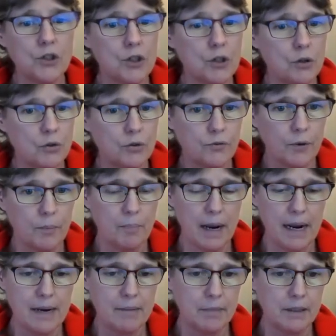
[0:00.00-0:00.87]
used for
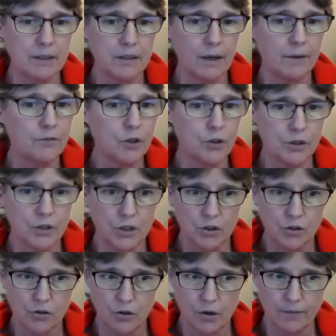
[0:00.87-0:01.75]
payments of goods
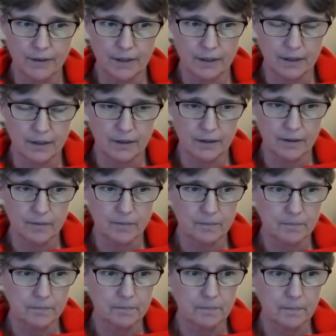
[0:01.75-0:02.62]
and services.
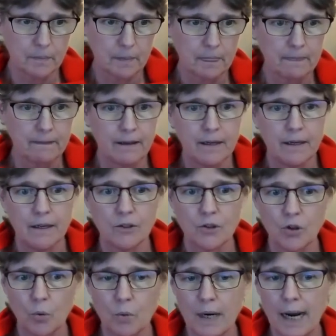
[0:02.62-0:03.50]

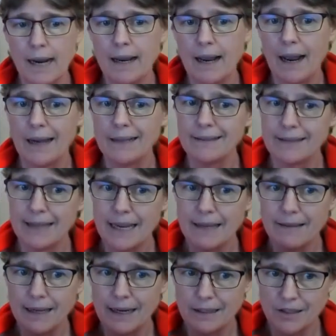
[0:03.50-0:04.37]
So when I say
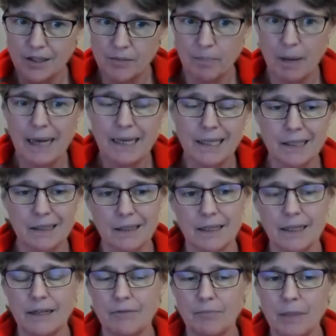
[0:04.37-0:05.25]
that it's
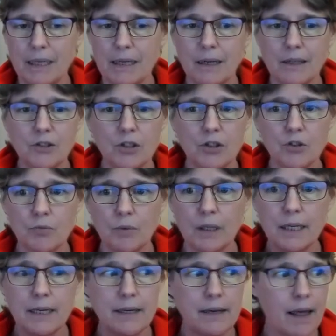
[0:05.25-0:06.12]
speculative, because there's
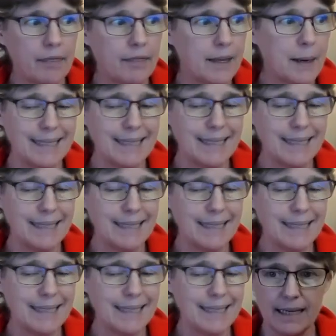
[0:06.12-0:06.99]
really nothing
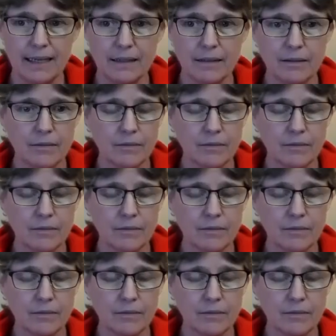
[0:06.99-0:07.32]
backing it.